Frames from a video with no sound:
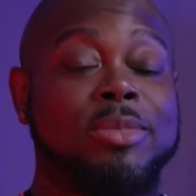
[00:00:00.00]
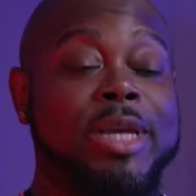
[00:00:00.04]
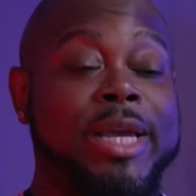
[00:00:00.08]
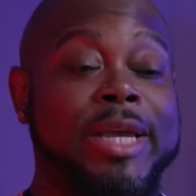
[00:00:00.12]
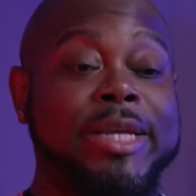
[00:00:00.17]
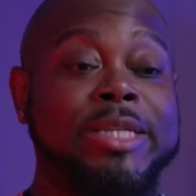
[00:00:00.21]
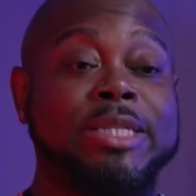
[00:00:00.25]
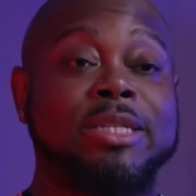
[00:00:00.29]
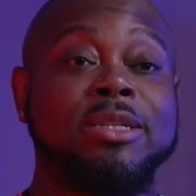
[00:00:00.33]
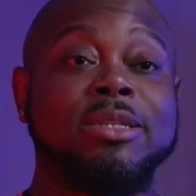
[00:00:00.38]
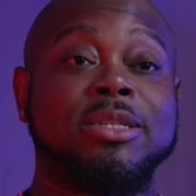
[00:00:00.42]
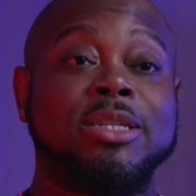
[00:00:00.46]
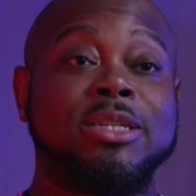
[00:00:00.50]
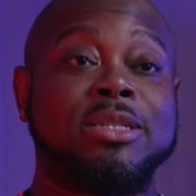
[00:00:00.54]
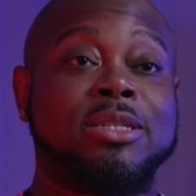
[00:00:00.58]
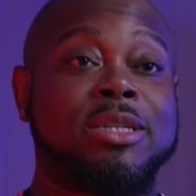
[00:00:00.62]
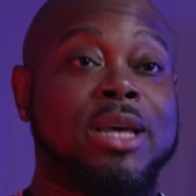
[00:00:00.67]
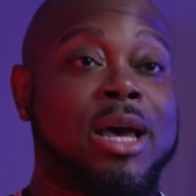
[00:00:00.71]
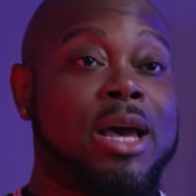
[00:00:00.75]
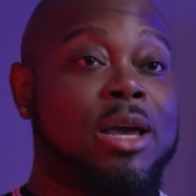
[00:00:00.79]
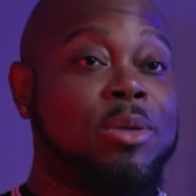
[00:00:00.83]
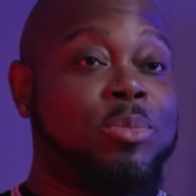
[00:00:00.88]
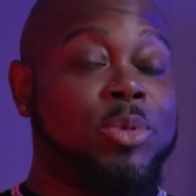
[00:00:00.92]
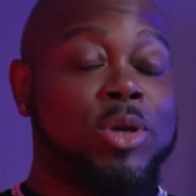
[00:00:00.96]
entity
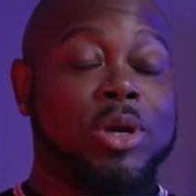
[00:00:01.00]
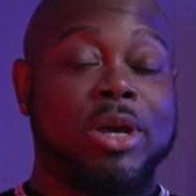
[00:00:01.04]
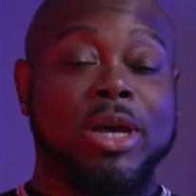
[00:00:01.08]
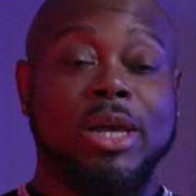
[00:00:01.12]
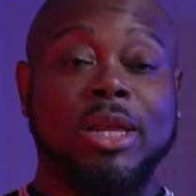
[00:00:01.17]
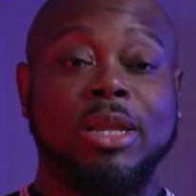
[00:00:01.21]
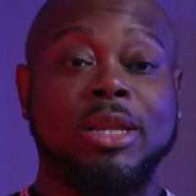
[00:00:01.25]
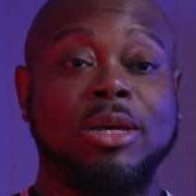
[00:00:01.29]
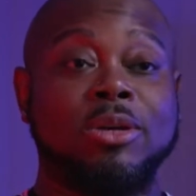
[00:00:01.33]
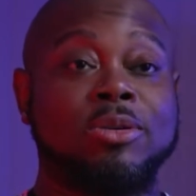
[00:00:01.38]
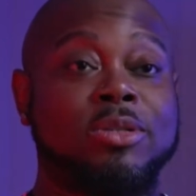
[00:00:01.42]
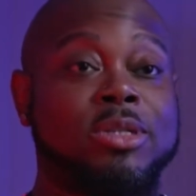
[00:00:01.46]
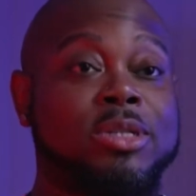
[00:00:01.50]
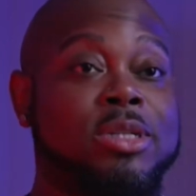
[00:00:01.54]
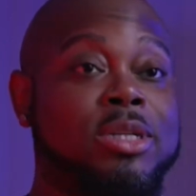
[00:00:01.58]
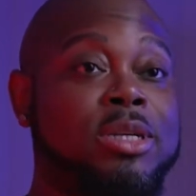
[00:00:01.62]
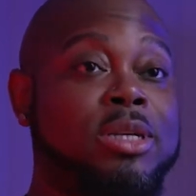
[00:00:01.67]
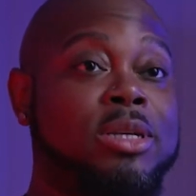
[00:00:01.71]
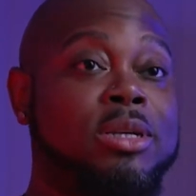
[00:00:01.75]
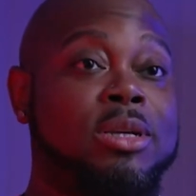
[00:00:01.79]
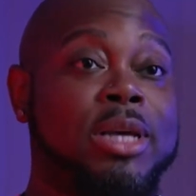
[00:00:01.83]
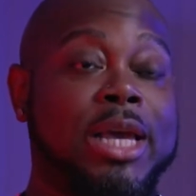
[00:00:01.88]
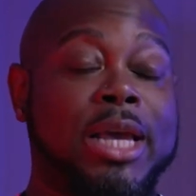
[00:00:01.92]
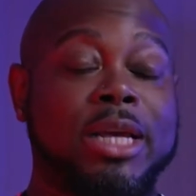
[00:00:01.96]
type, your
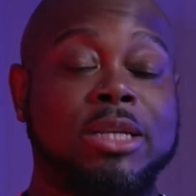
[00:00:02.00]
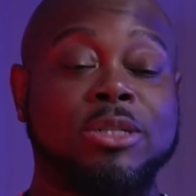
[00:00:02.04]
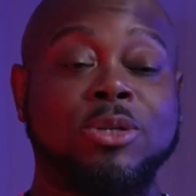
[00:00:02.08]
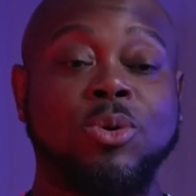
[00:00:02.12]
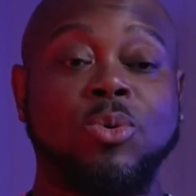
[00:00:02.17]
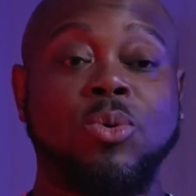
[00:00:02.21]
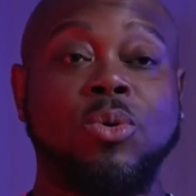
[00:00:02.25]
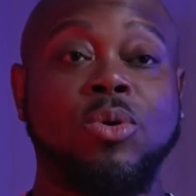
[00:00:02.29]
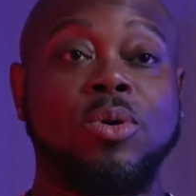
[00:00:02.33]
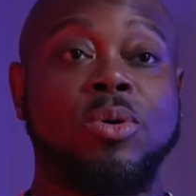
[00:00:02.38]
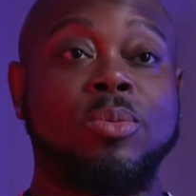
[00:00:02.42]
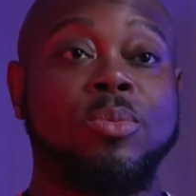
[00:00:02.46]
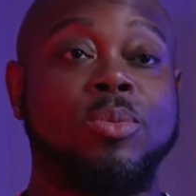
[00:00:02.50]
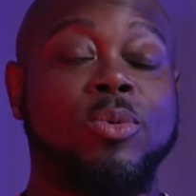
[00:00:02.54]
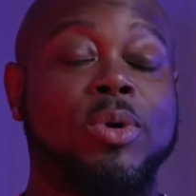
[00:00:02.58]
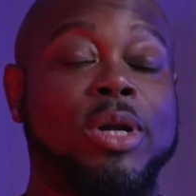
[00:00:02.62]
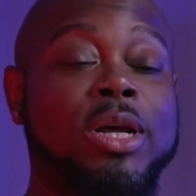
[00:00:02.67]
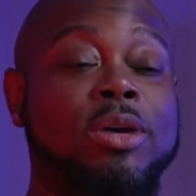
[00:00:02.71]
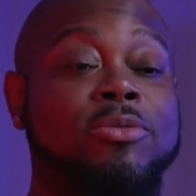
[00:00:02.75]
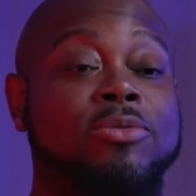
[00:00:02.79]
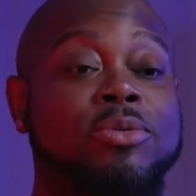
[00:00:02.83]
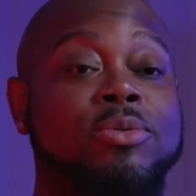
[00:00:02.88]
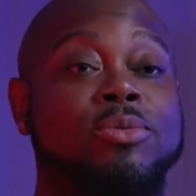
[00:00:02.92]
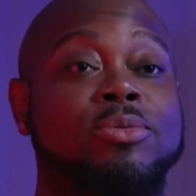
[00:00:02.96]
LLC, S Corp,
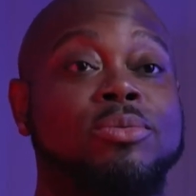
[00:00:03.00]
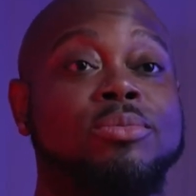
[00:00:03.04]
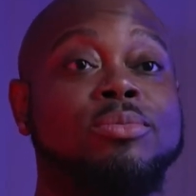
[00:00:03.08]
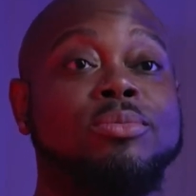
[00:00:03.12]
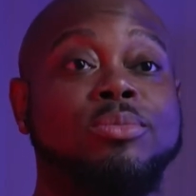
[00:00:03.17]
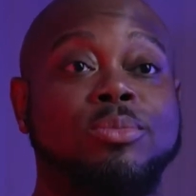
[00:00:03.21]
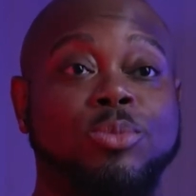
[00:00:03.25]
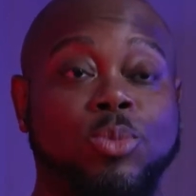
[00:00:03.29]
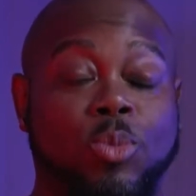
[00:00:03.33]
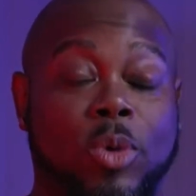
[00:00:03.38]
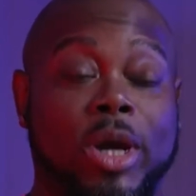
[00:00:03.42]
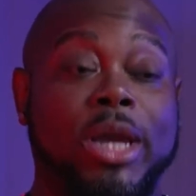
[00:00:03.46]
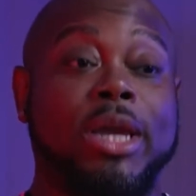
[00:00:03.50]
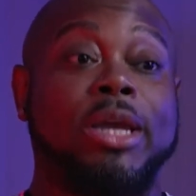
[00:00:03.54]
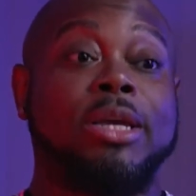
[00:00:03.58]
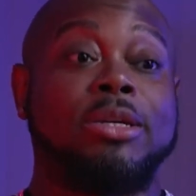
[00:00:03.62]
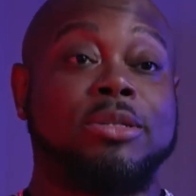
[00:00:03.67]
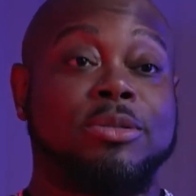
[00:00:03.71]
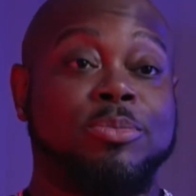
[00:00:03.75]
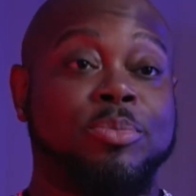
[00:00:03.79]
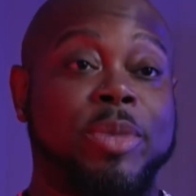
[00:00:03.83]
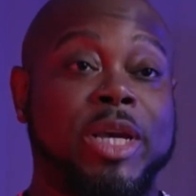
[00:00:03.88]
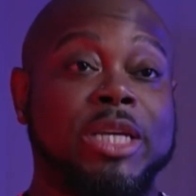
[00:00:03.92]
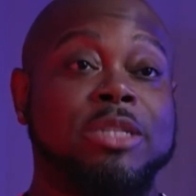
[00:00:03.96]
whatever way is
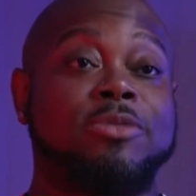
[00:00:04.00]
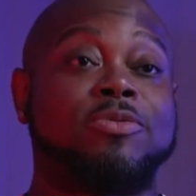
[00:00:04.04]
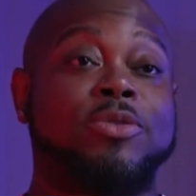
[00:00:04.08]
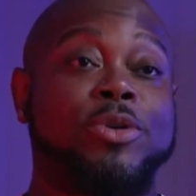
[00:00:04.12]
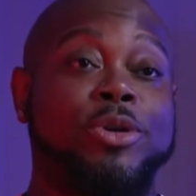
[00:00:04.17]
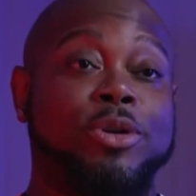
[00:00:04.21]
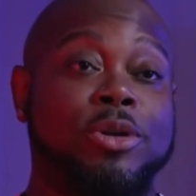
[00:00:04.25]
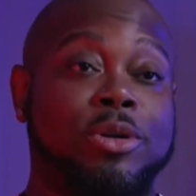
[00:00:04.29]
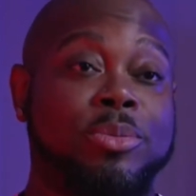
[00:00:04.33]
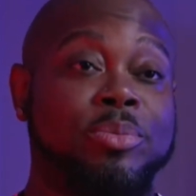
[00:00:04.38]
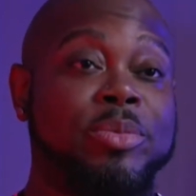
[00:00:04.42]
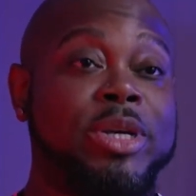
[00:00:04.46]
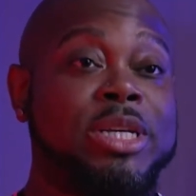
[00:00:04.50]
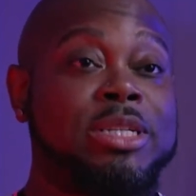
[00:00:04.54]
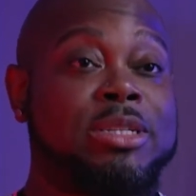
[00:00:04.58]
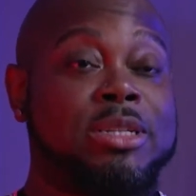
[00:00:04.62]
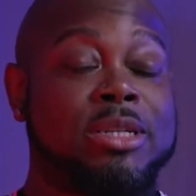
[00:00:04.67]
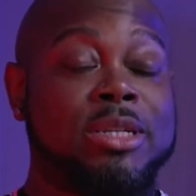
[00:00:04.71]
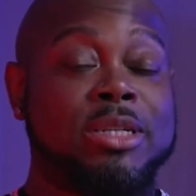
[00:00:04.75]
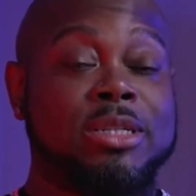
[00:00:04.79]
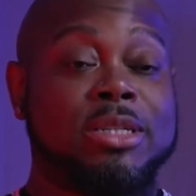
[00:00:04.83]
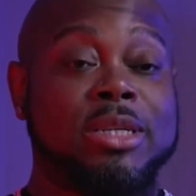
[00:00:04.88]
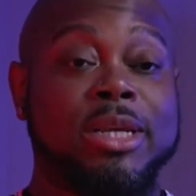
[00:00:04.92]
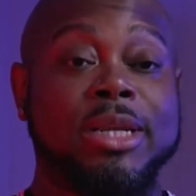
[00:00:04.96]
best for your
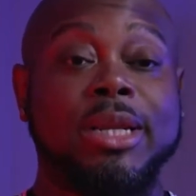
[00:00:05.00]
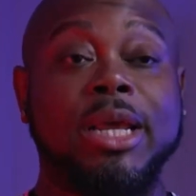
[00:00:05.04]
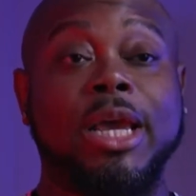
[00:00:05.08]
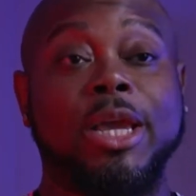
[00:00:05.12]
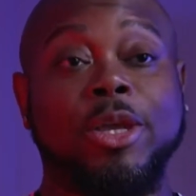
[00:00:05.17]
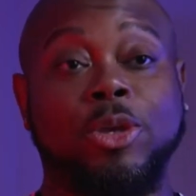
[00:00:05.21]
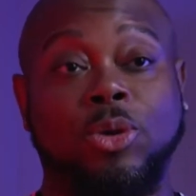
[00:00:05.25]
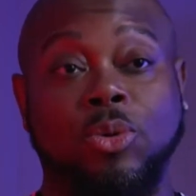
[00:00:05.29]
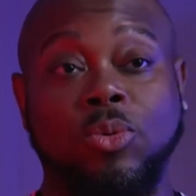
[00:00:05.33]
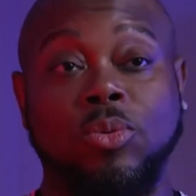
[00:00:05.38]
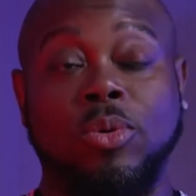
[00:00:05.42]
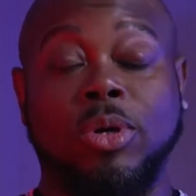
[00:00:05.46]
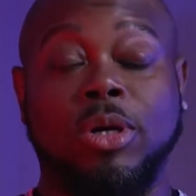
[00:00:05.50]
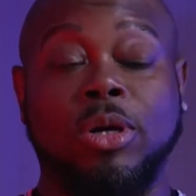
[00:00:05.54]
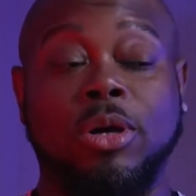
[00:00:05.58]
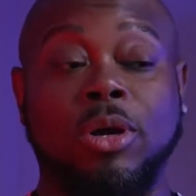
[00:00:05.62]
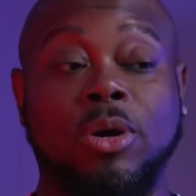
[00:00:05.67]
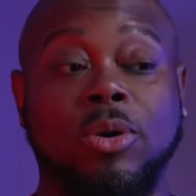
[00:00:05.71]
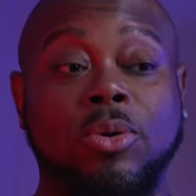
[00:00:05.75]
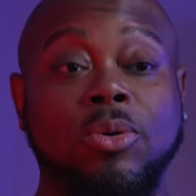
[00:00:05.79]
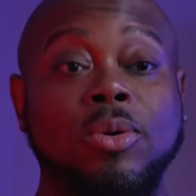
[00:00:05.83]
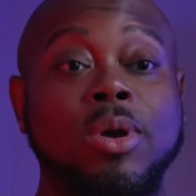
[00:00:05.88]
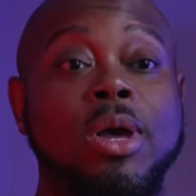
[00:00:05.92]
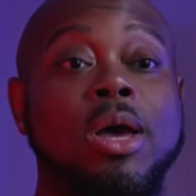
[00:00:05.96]
business and that you want to
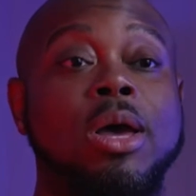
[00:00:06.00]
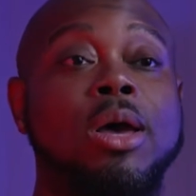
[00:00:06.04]
go.